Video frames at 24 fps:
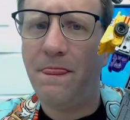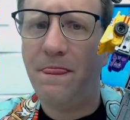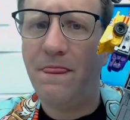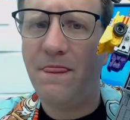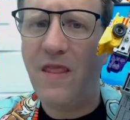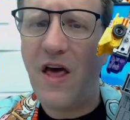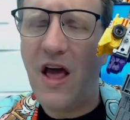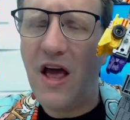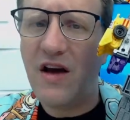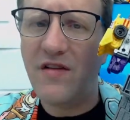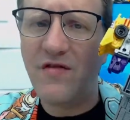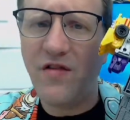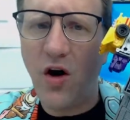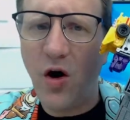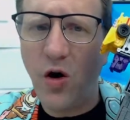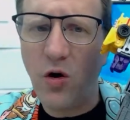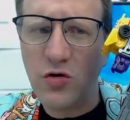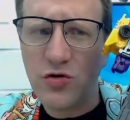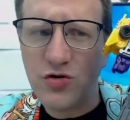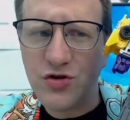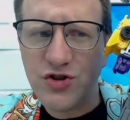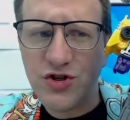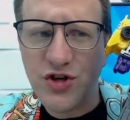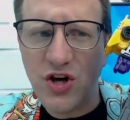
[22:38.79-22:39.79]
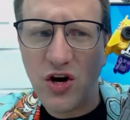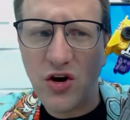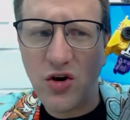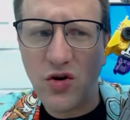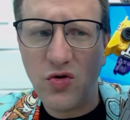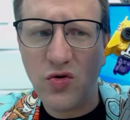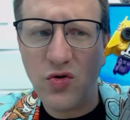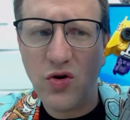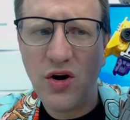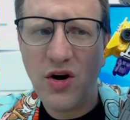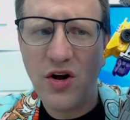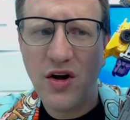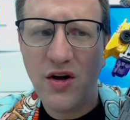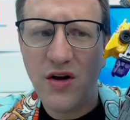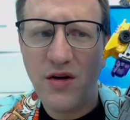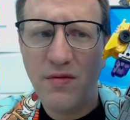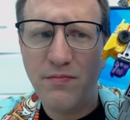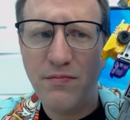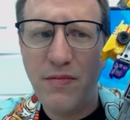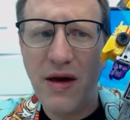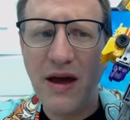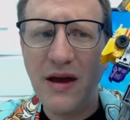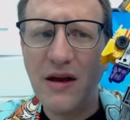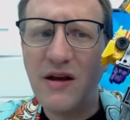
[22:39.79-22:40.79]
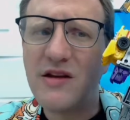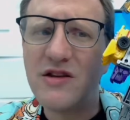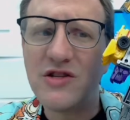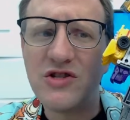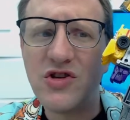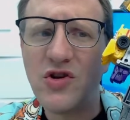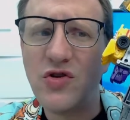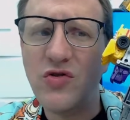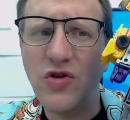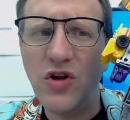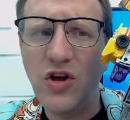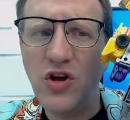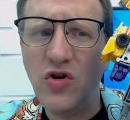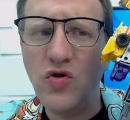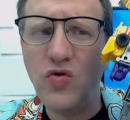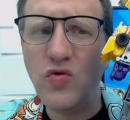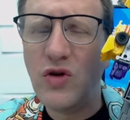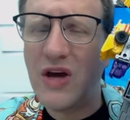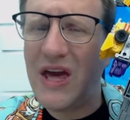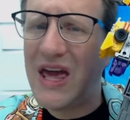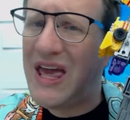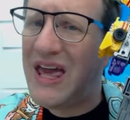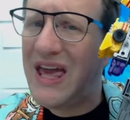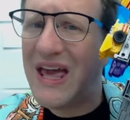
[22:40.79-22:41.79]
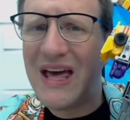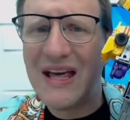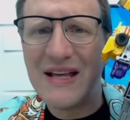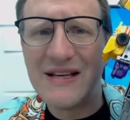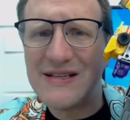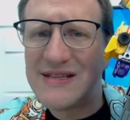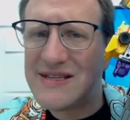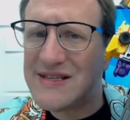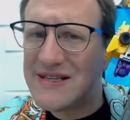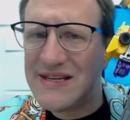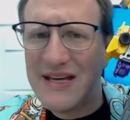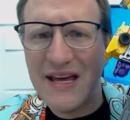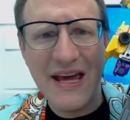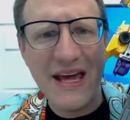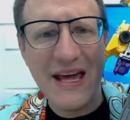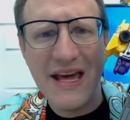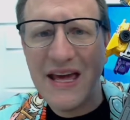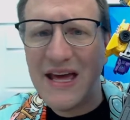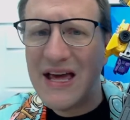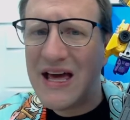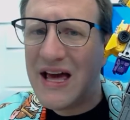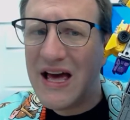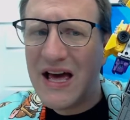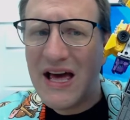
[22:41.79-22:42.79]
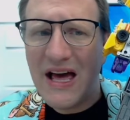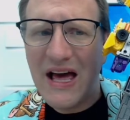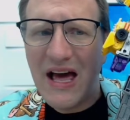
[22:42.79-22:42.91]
they have also made it so that you can't see